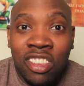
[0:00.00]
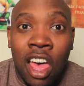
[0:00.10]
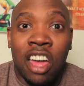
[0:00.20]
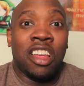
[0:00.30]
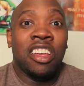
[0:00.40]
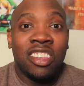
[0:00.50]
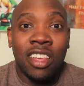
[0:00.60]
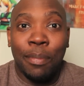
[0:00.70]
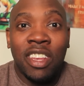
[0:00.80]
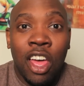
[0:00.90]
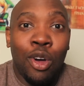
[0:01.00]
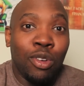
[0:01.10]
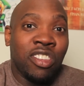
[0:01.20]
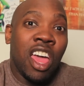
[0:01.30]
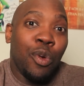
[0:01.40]
sucked. Suck my
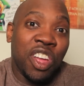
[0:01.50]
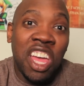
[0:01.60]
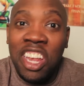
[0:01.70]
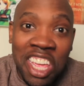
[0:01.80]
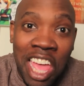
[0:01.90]
toes, we're good to